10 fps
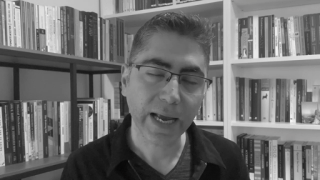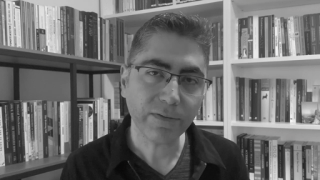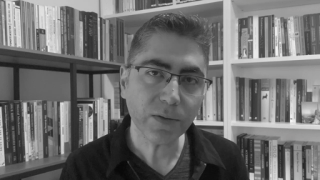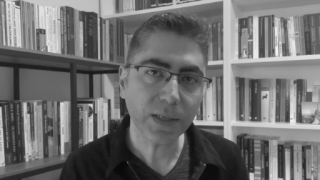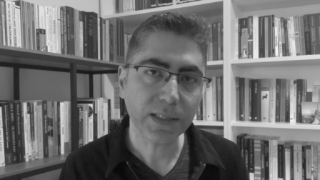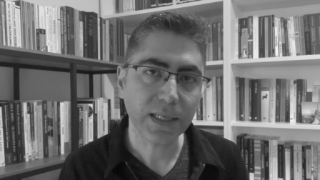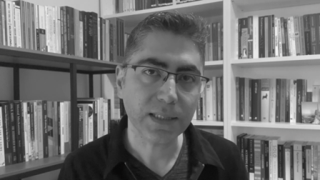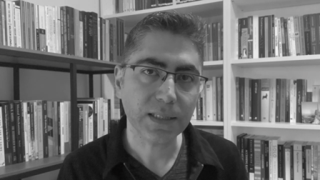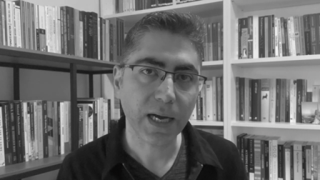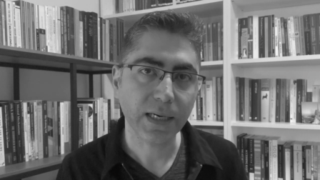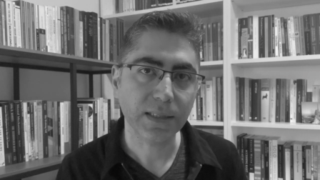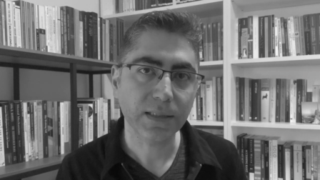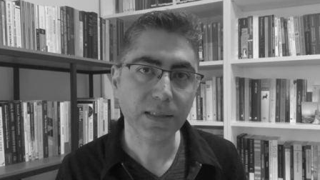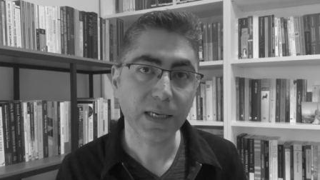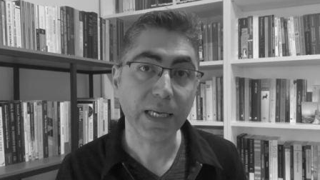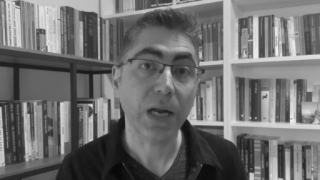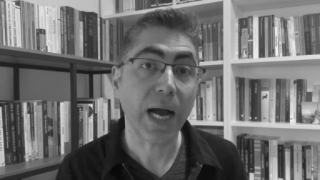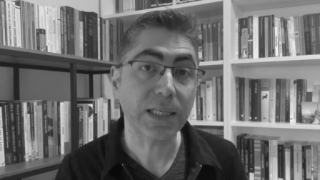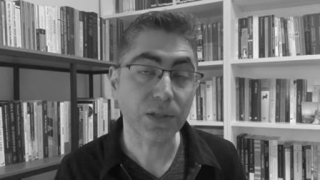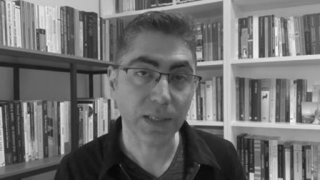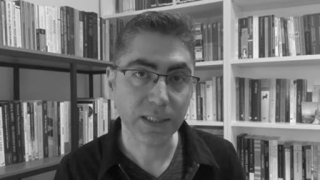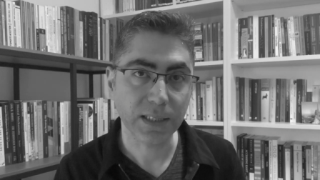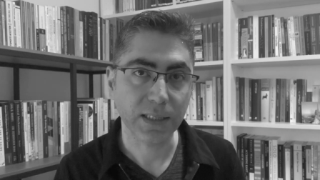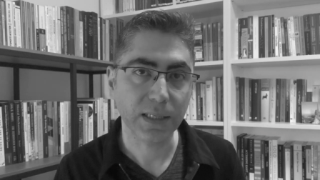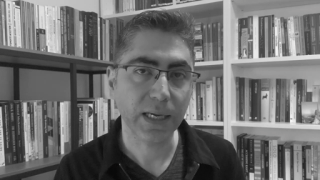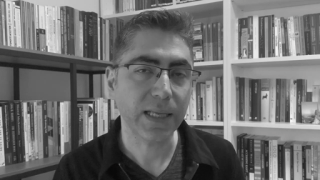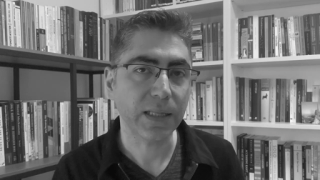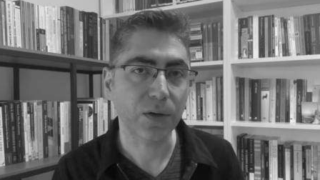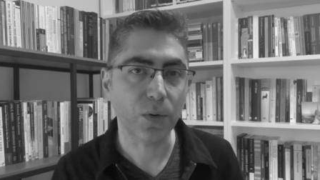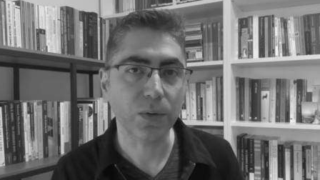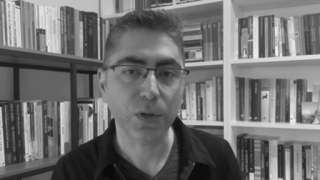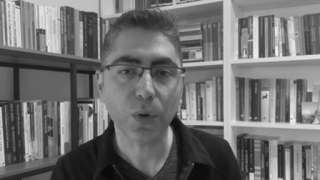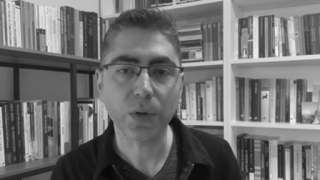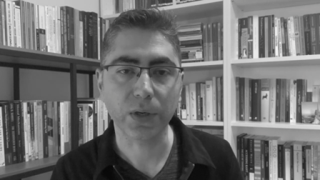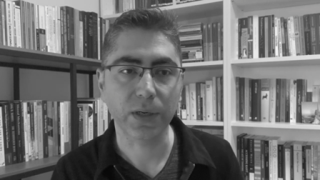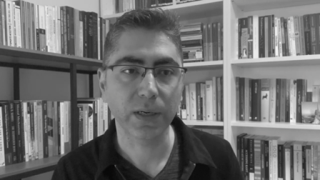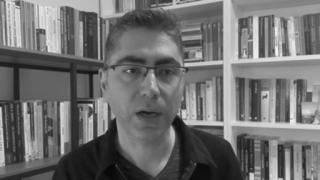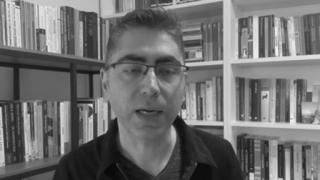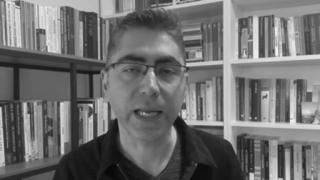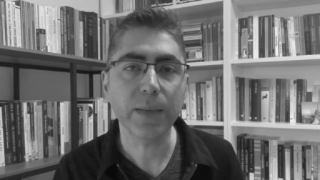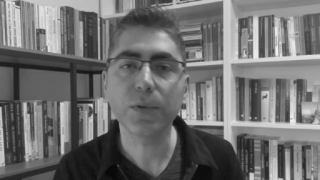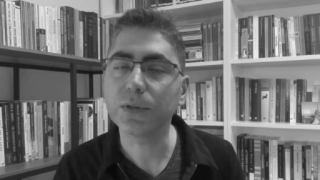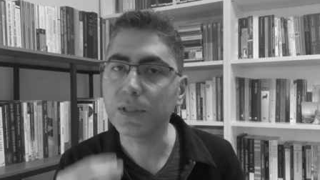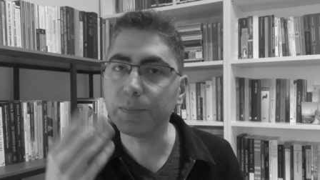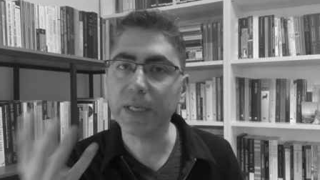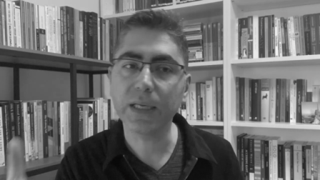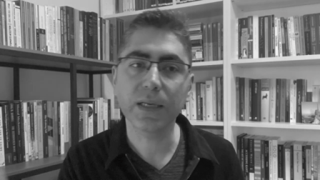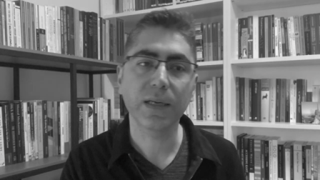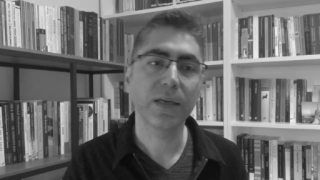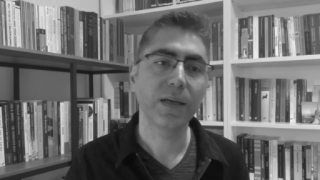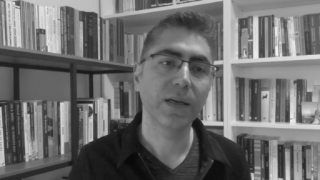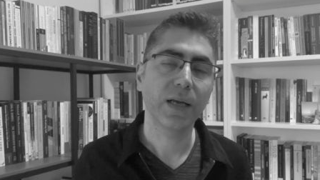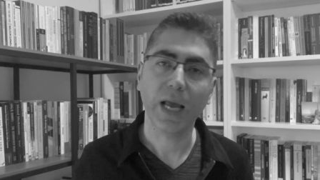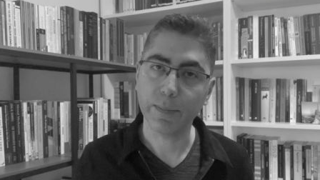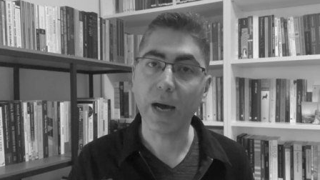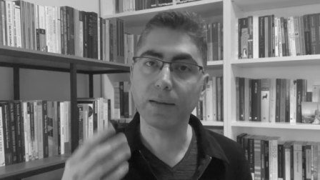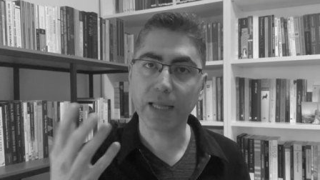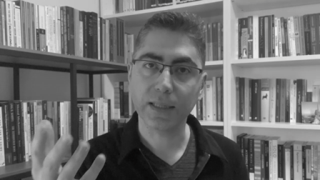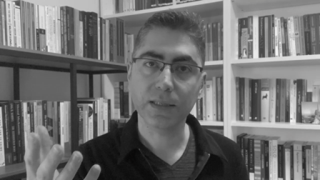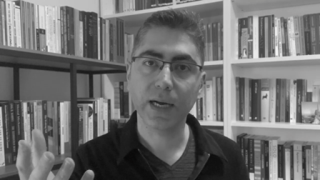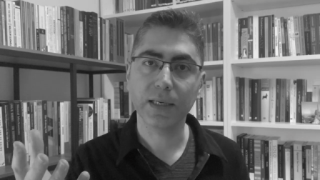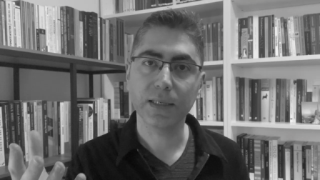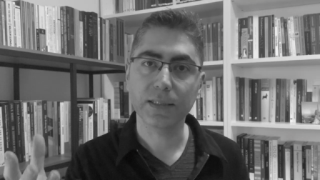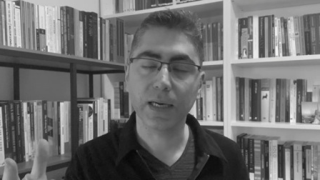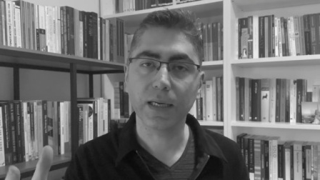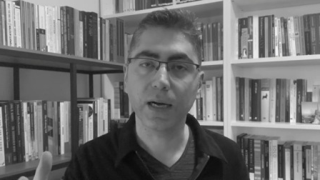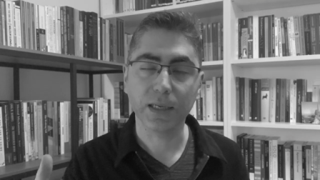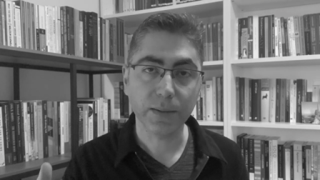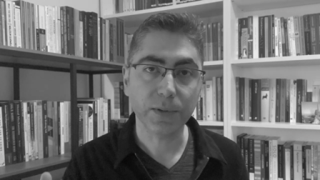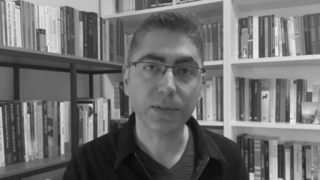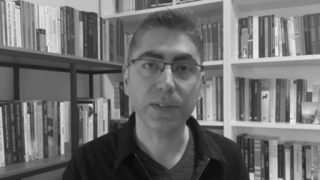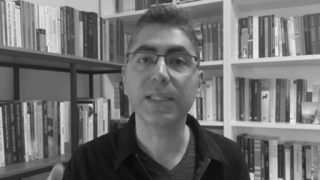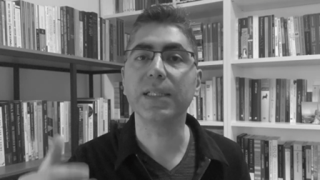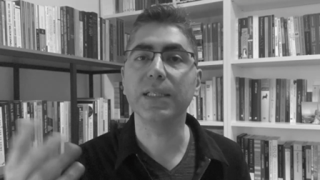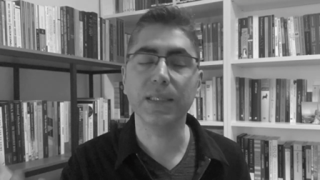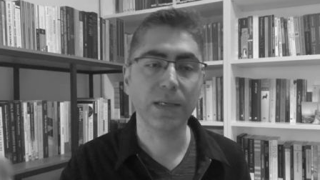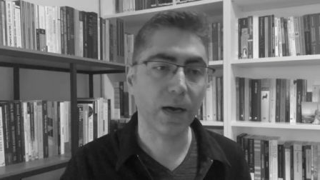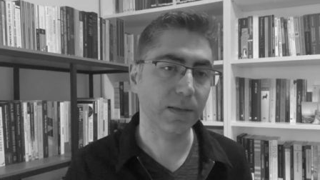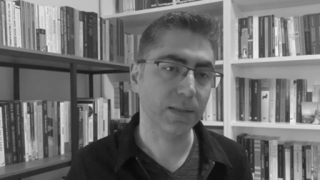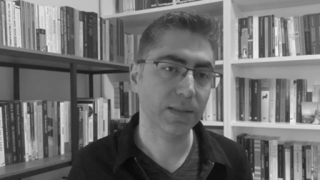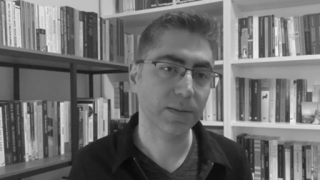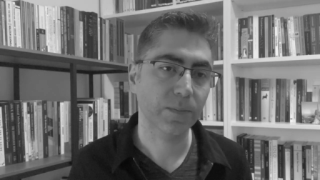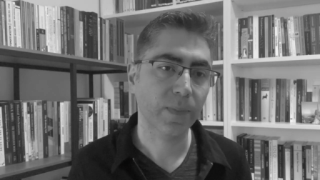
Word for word: everyone gets tired in isolation in their own corner, unable to speak about that tiredness and unable to see others.